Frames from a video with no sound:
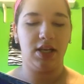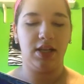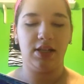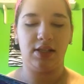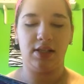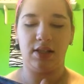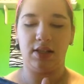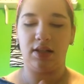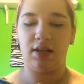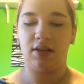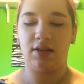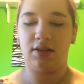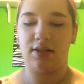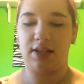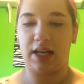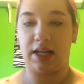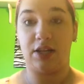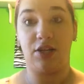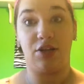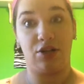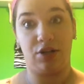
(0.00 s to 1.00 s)
is a little
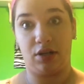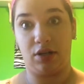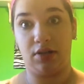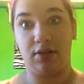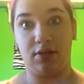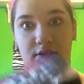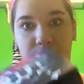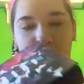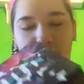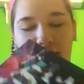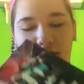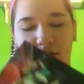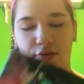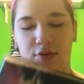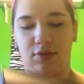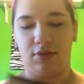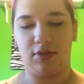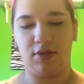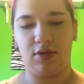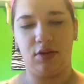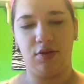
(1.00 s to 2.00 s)
textured, so that's
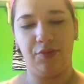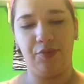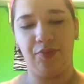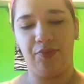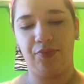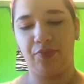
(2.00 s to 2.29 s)
cool too.